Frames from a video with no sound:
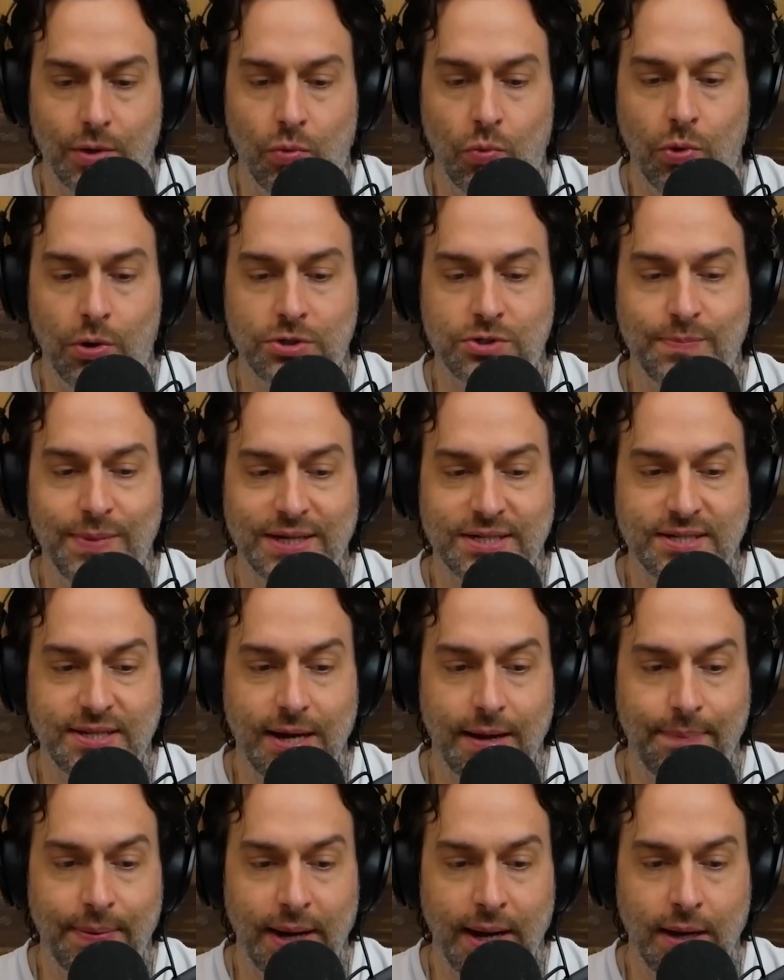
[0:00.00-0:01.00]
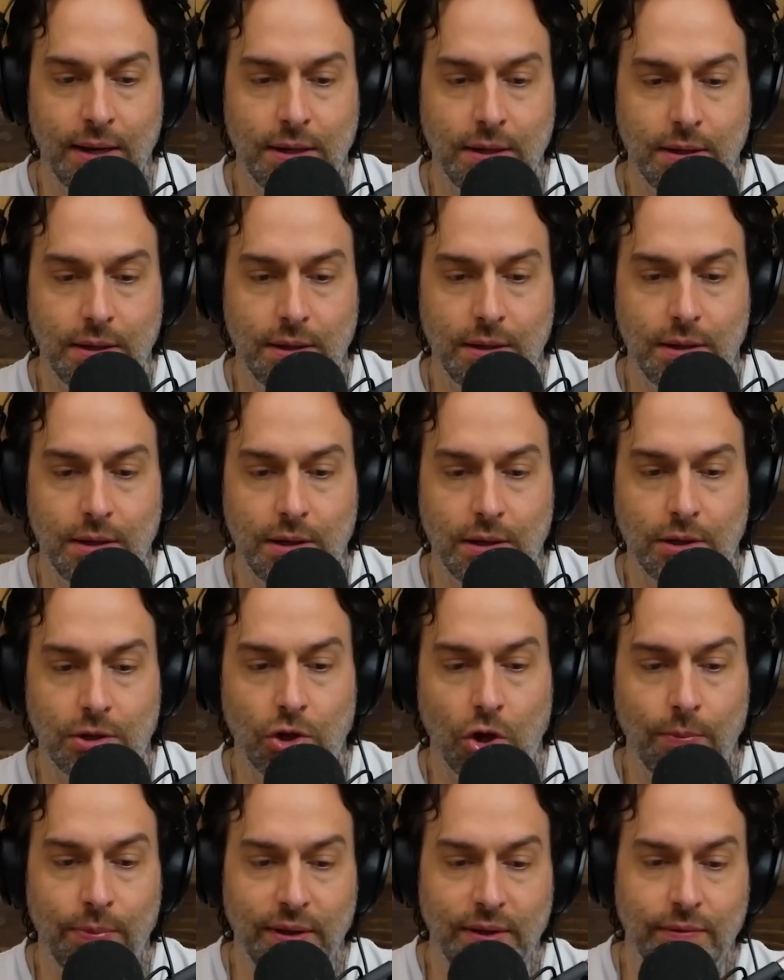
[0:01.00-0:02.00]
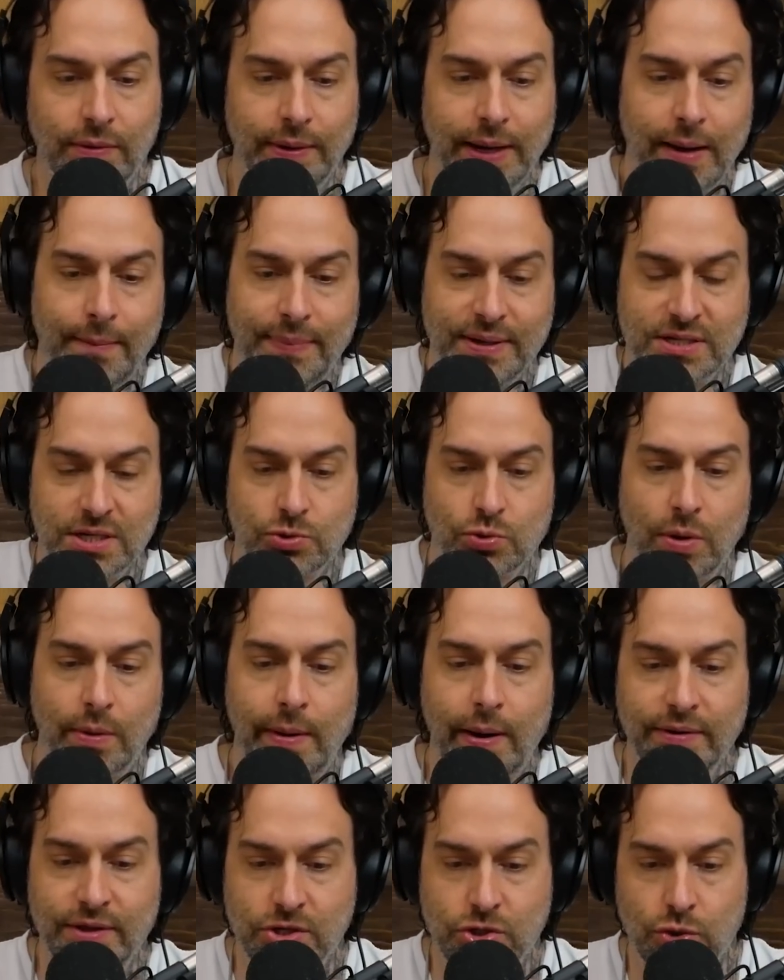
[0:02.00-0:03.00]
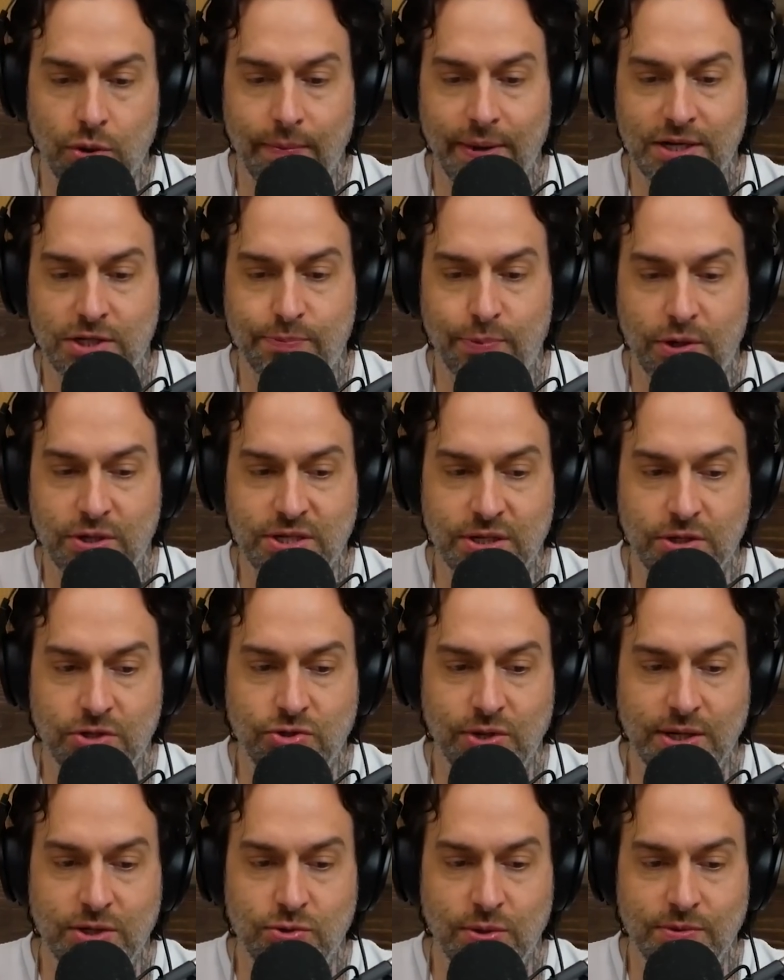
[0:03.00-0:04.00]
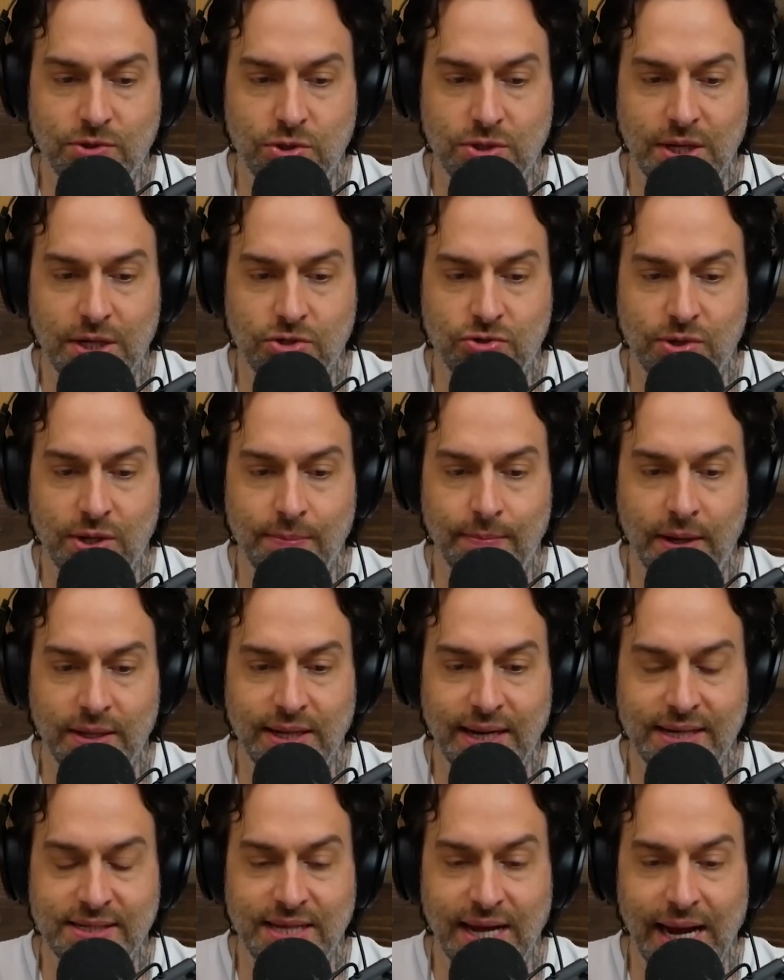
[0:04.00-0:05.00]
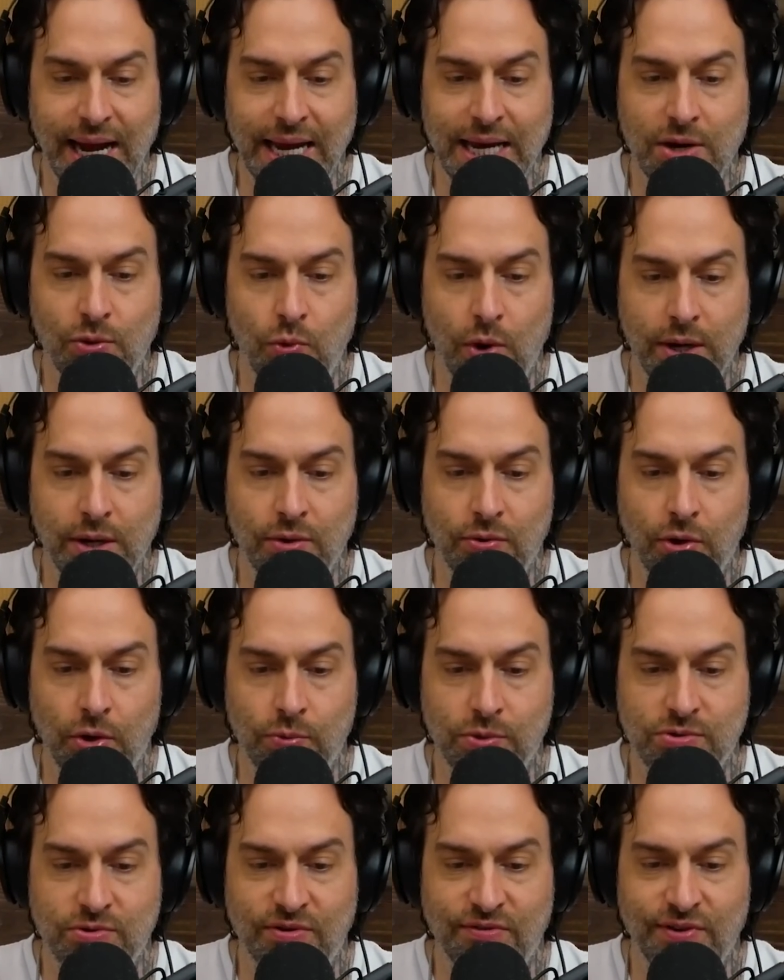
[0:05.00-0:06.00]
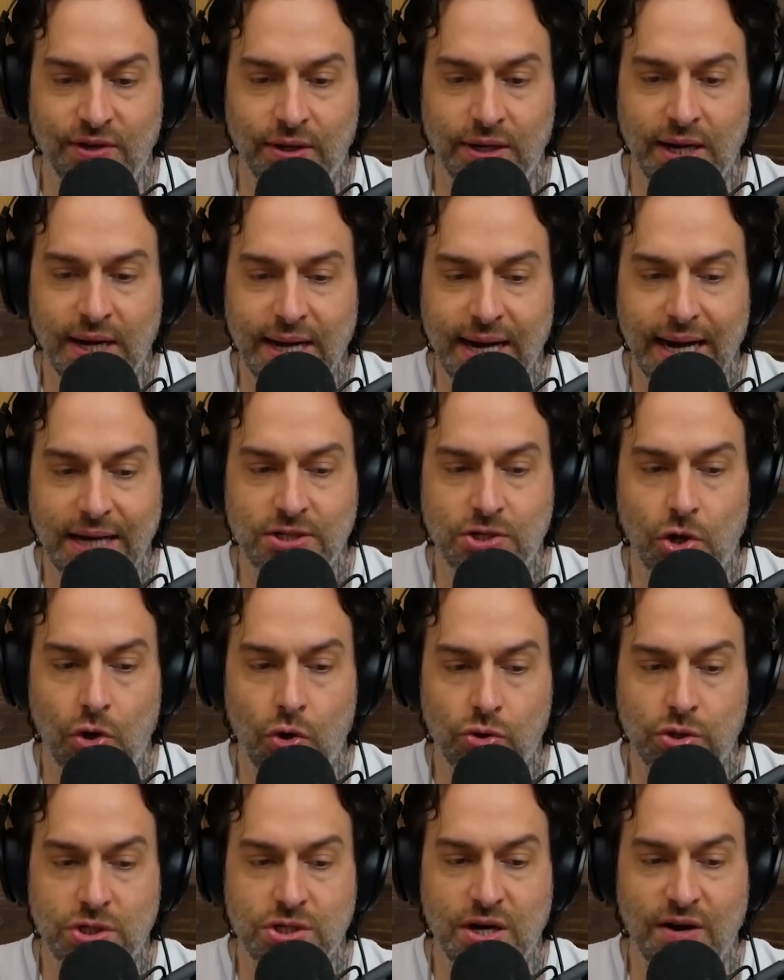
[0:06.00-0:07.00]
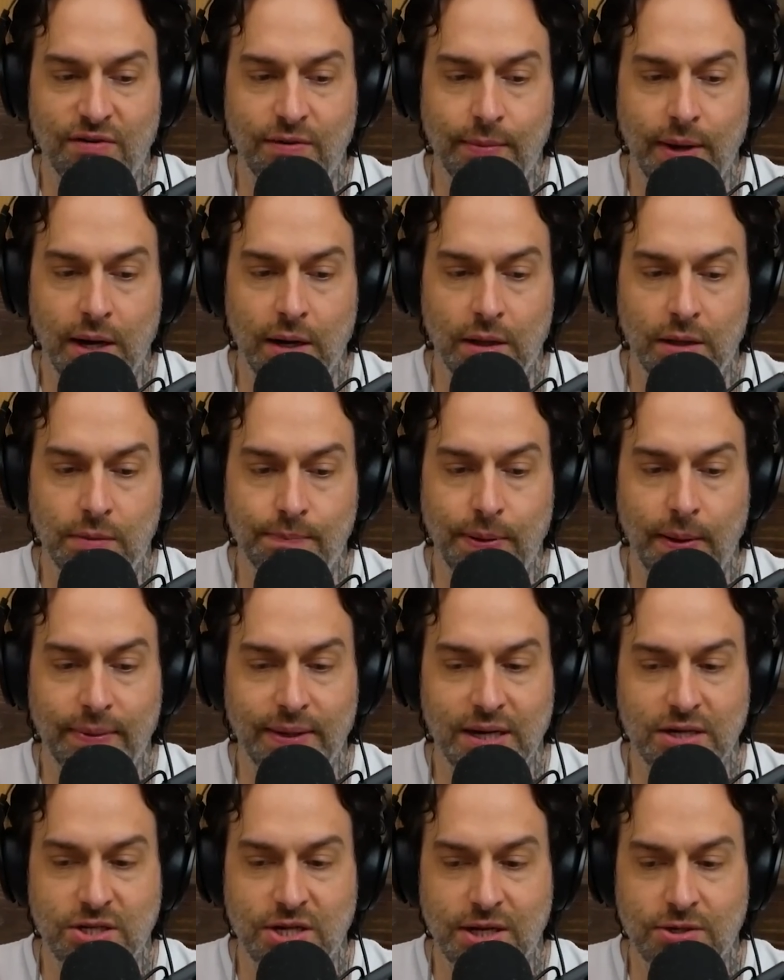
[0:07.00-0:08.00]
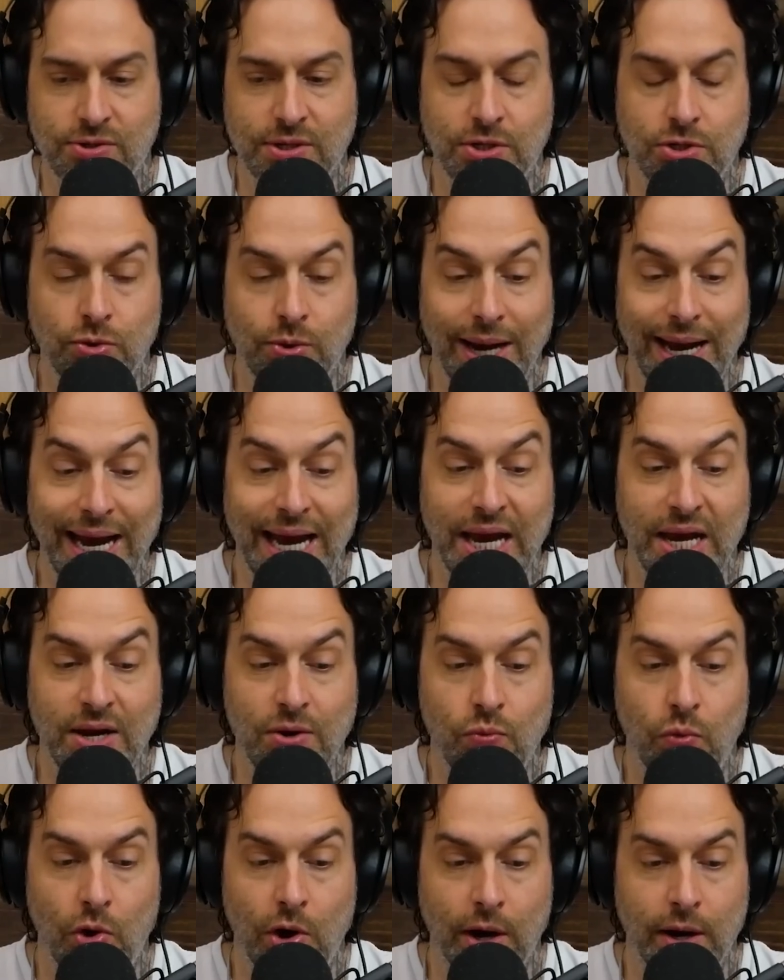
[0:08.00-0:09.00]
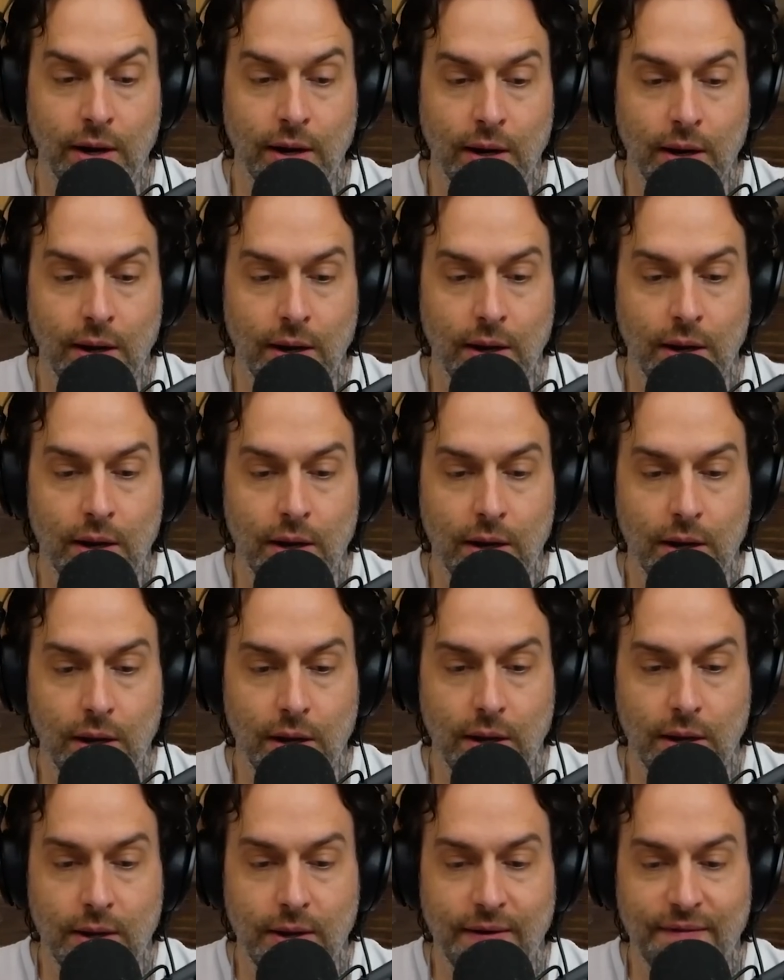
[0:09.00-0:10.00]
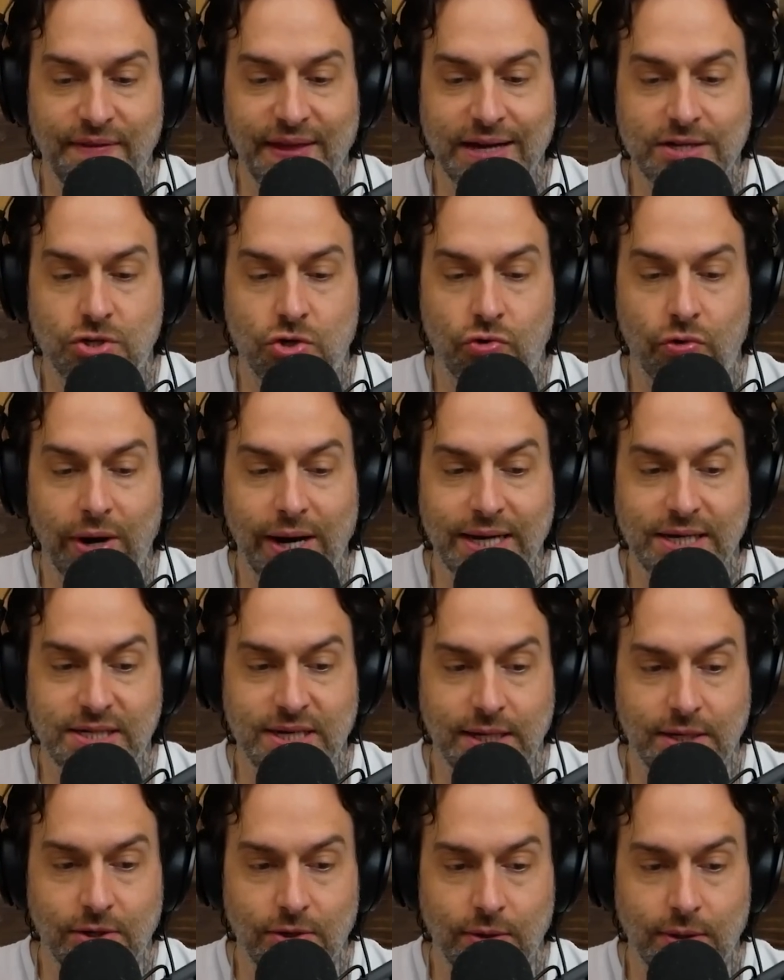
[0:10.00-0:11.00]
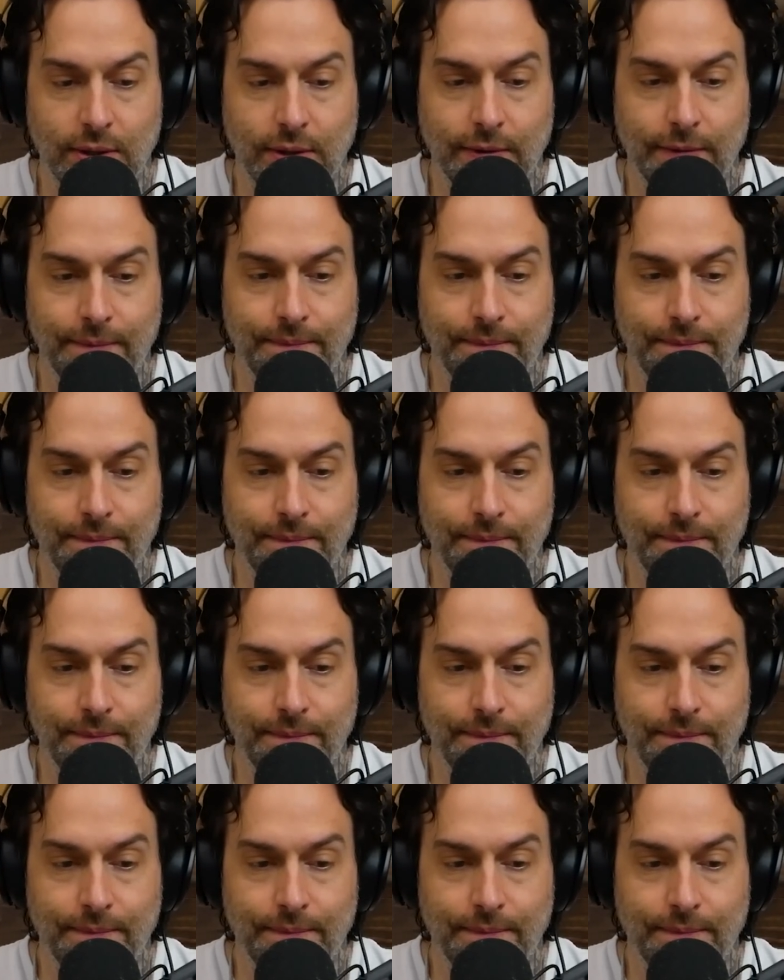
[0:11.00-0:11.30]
World's mixed up, huh? Globally renowned businesswoman Martha Stewart made Sports Illustrated swimsuit history on Monday as the 81-year-old was revealed as the oldest cover model in publication history. Dude, 81. That's crazy, dude.